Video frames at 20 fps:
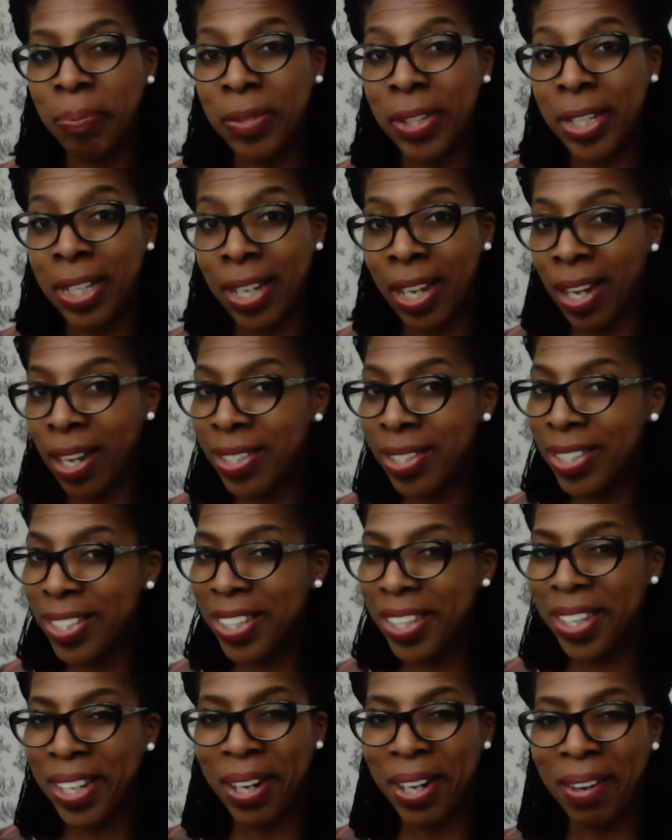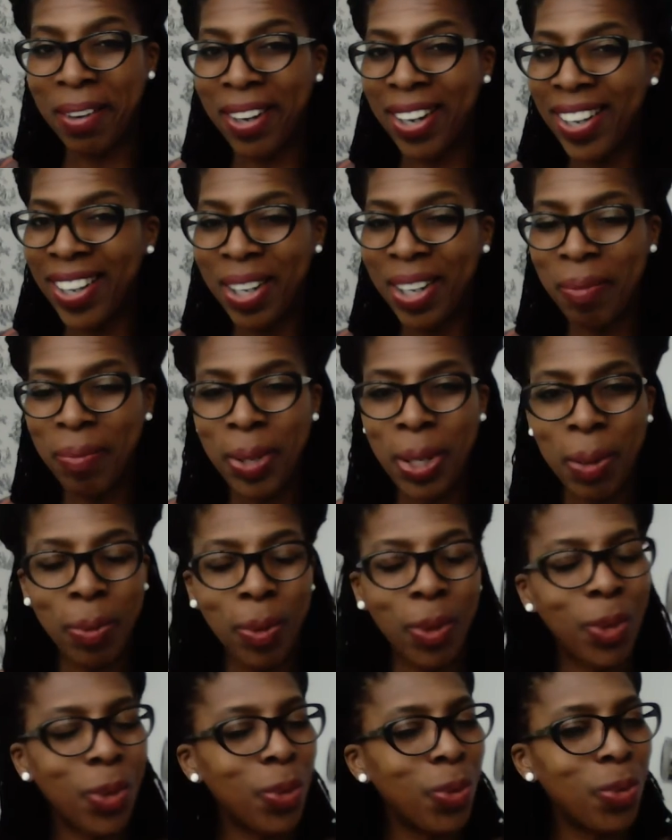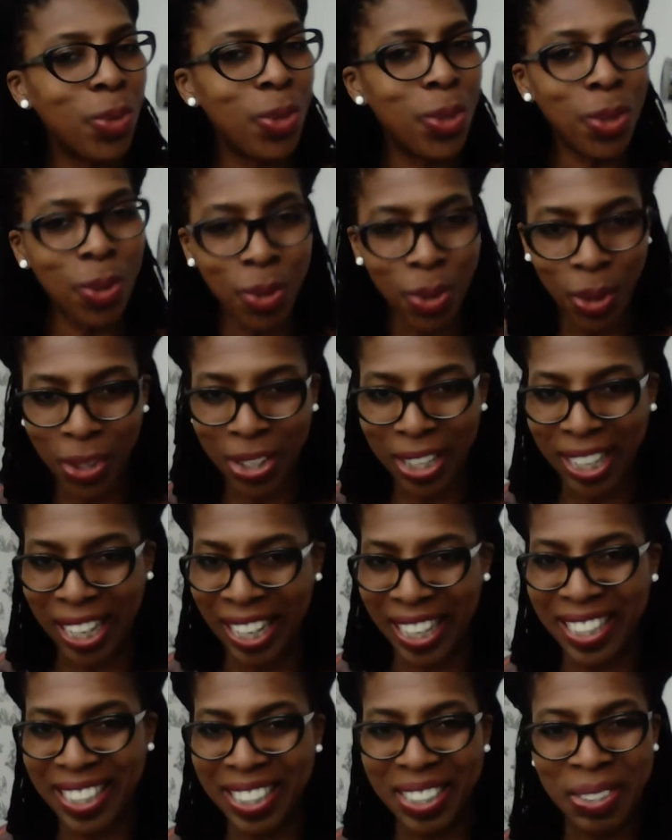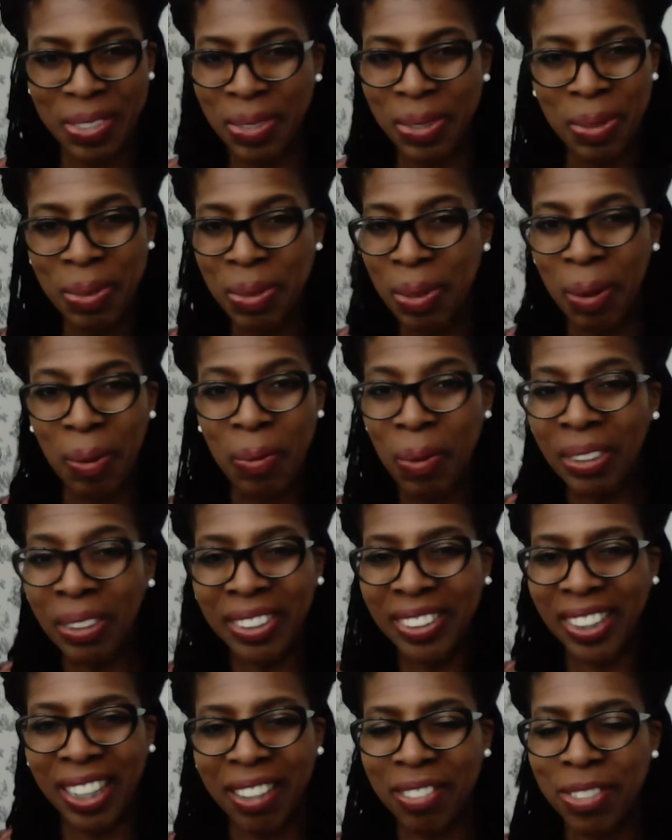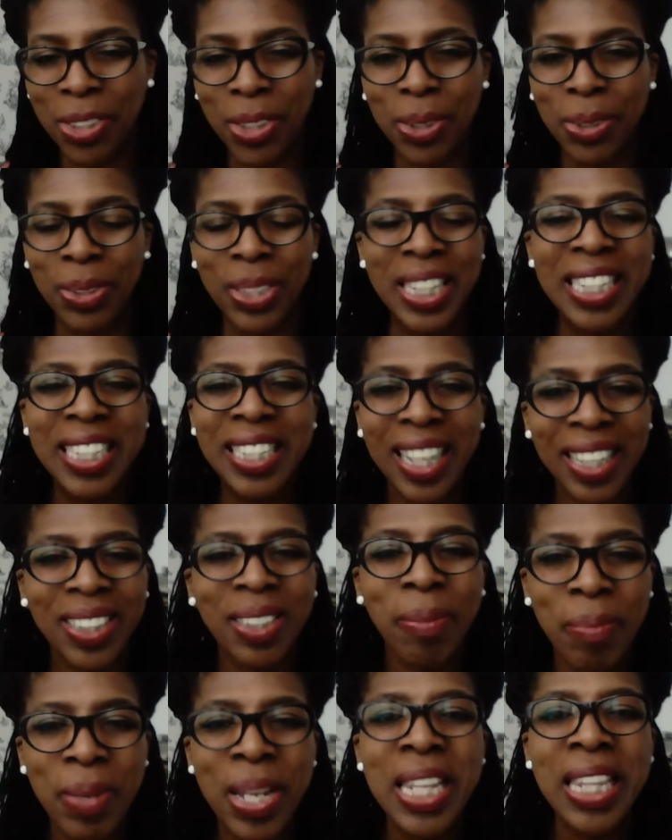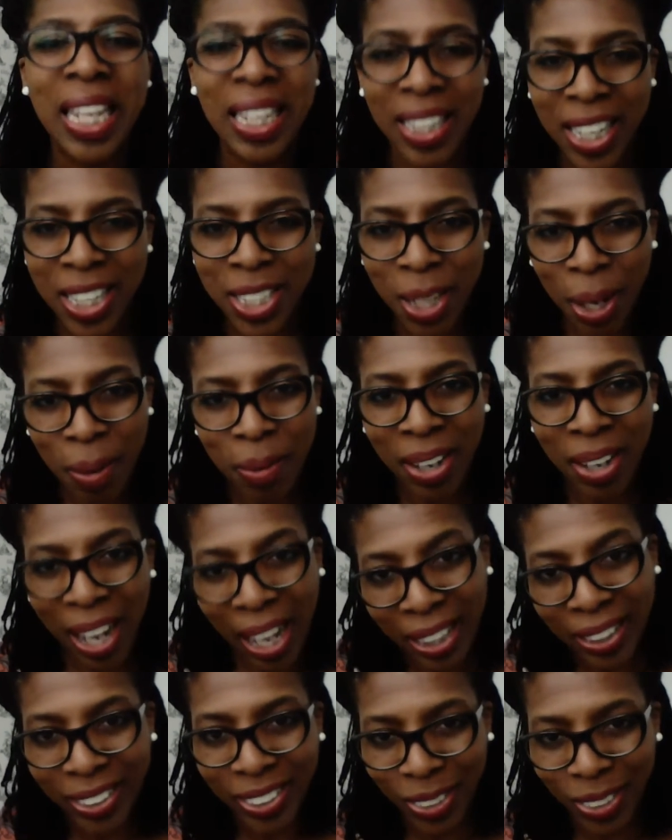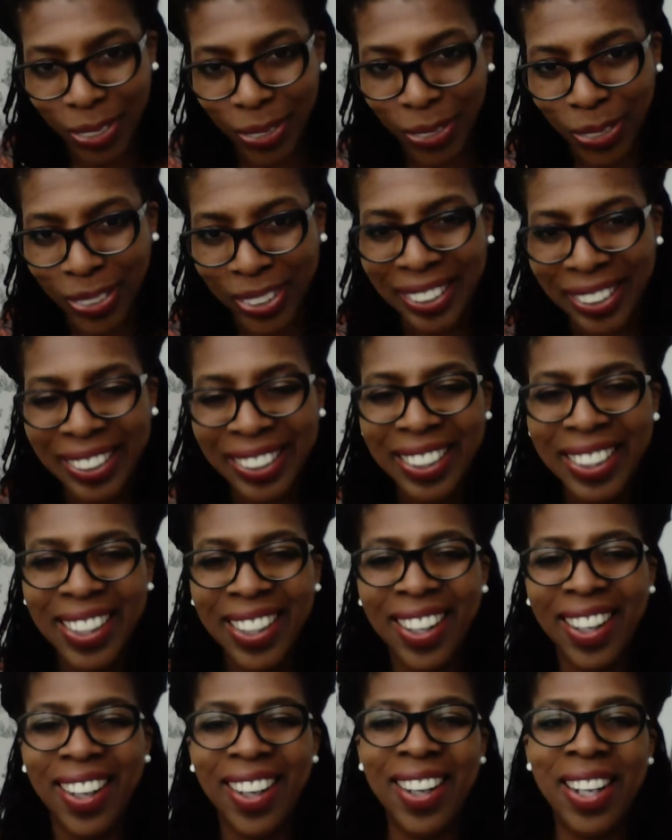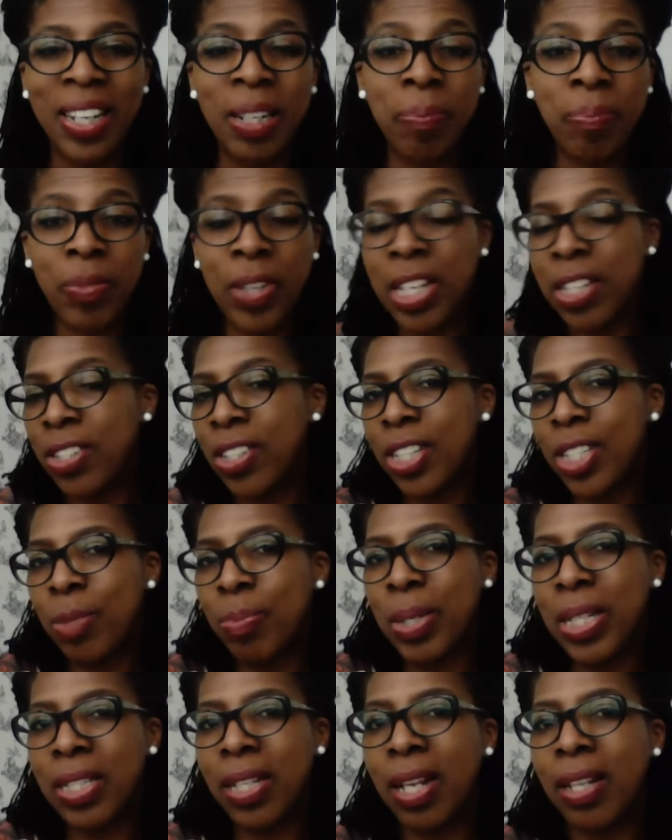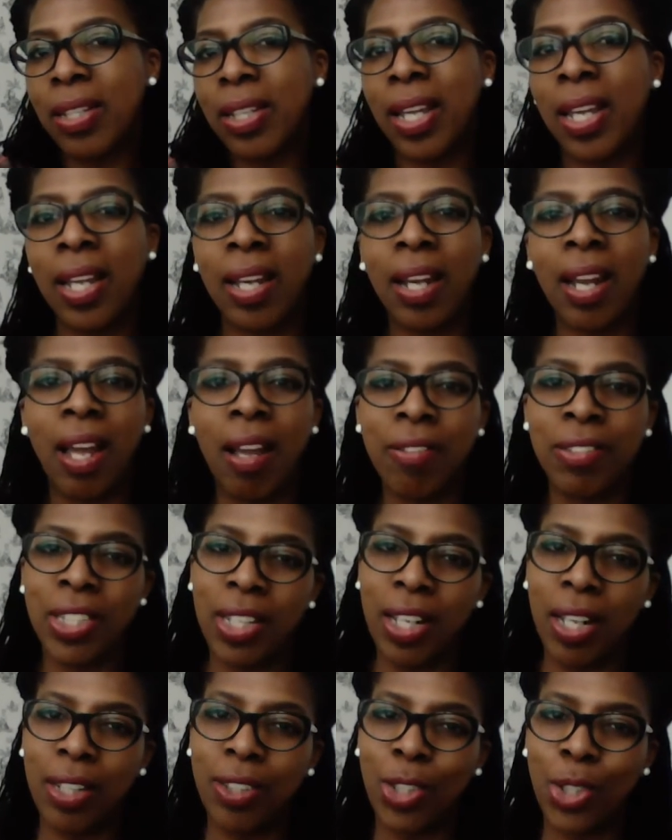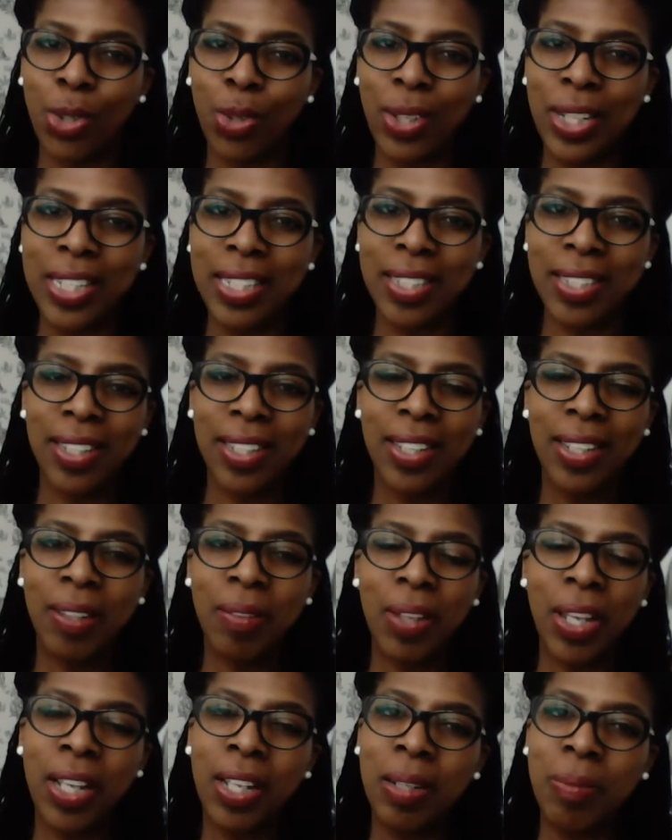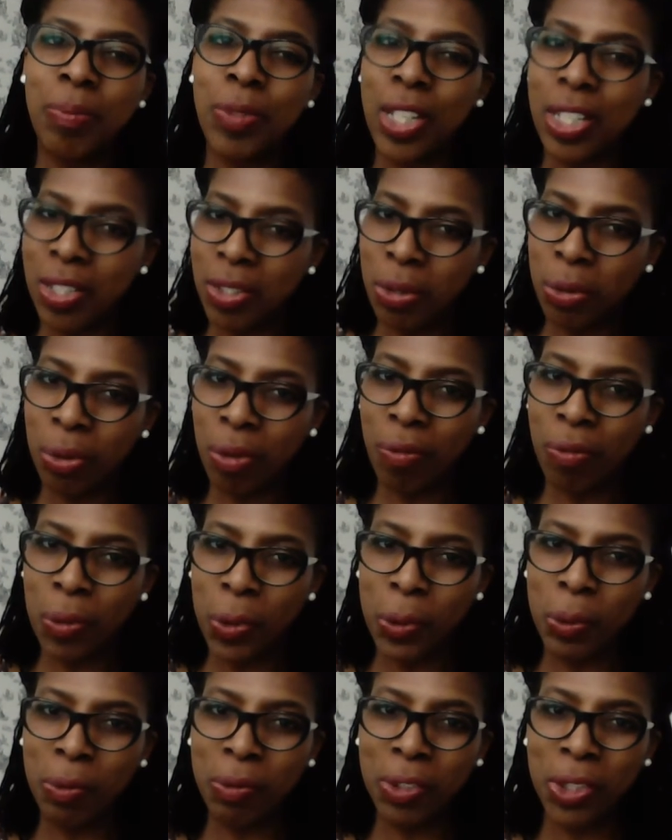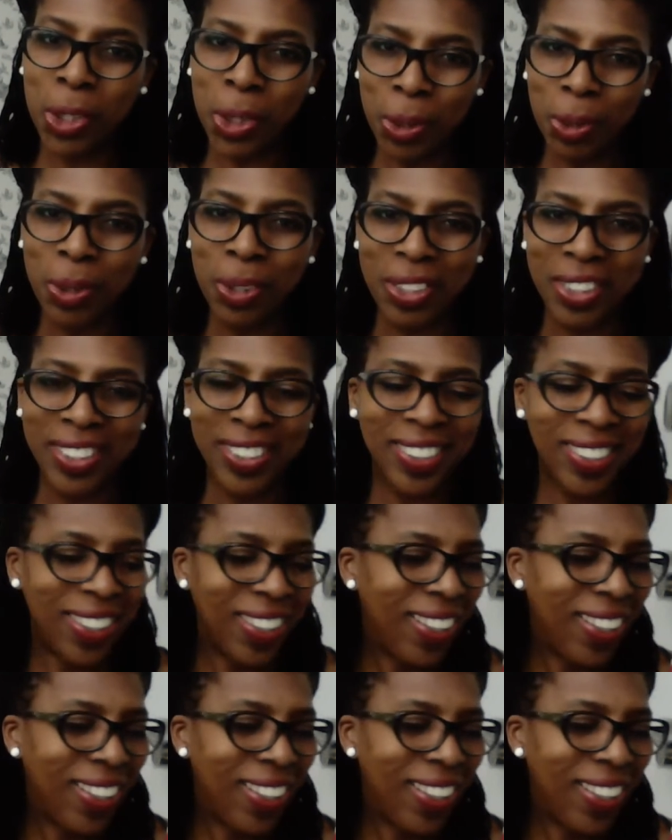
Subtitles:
Yes, there are people who do not want to have children. It doesn't mean that they don't like children. It just means that their lifestyle choice does not involve children.